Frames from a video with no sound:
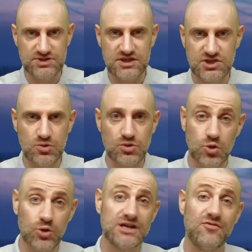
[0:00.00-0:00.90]
to do
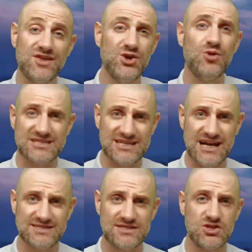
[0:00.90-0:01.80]
according to the U.S.
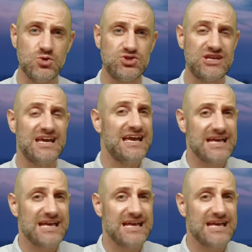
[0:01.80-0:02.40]
Constitution.